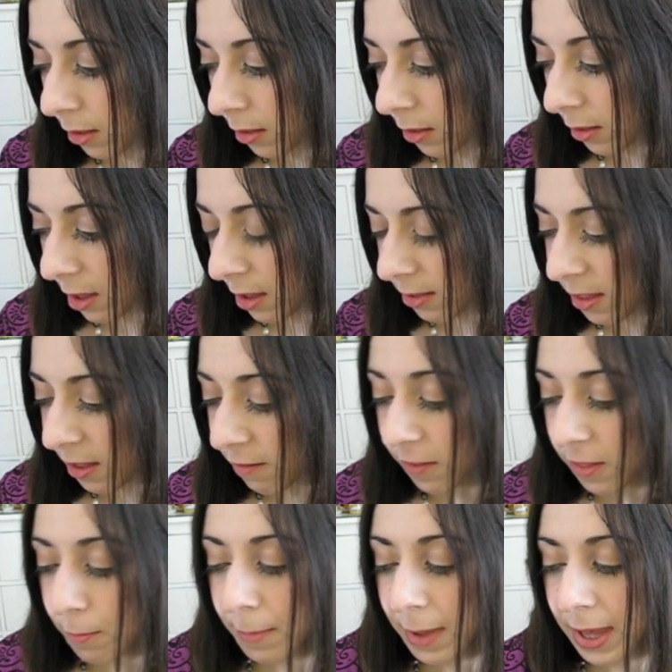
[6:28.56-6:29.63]
That's it for
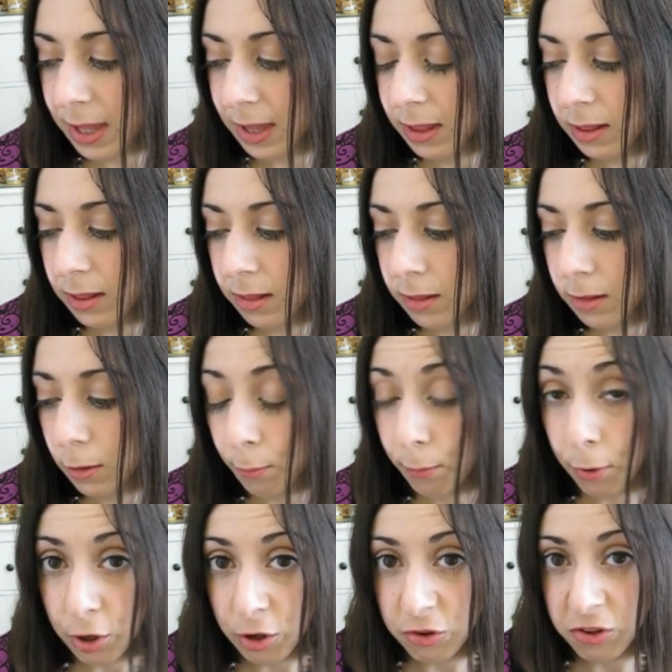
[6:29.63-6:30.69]
the main
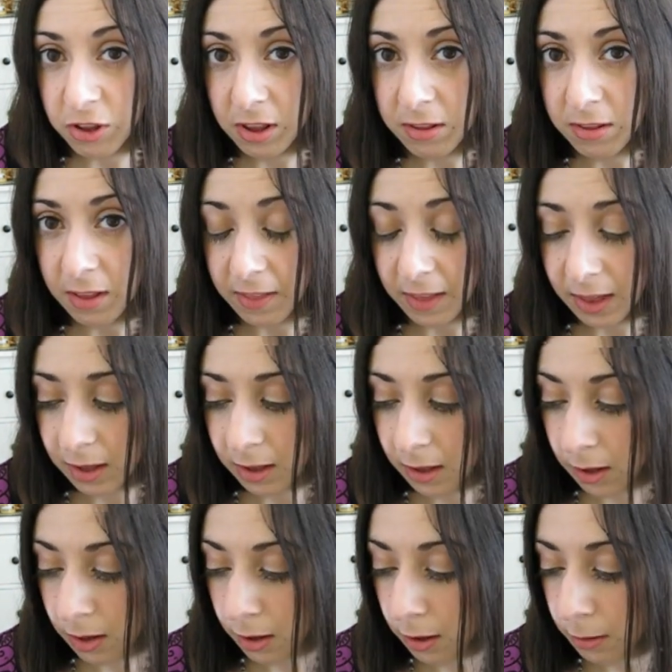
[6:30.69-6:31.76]
polishes, I think,
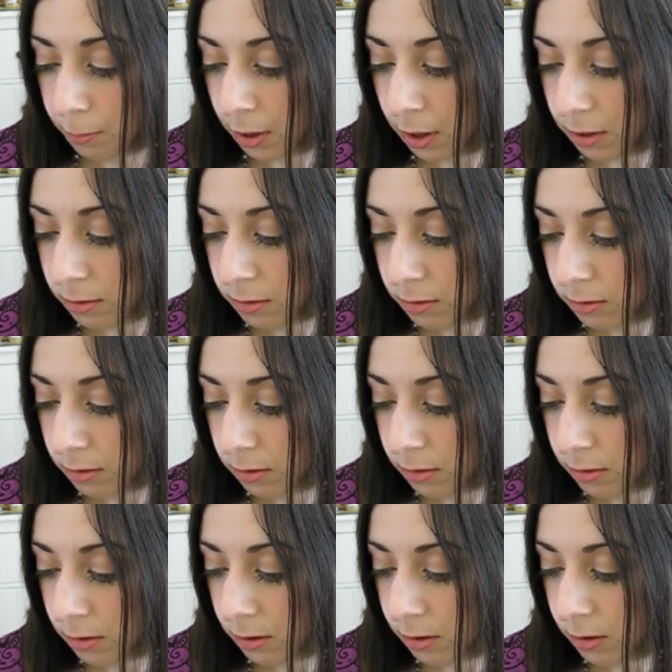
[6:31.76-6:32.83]
but
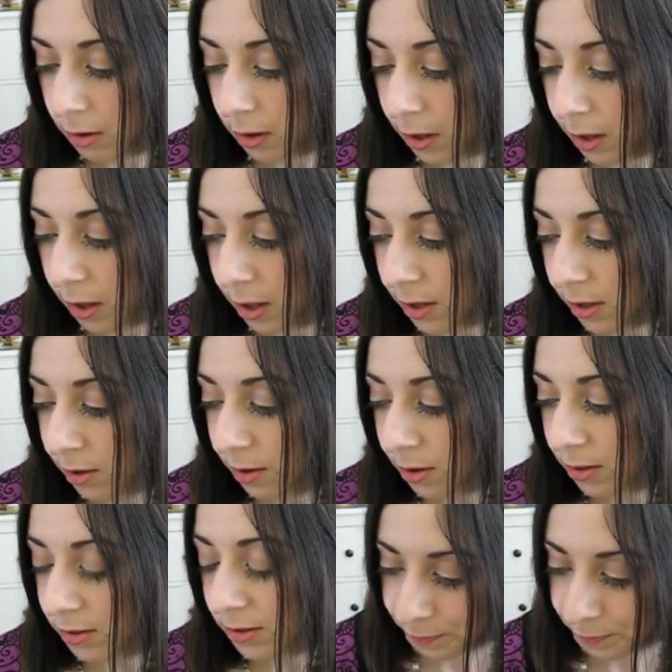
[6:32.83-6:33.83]
I got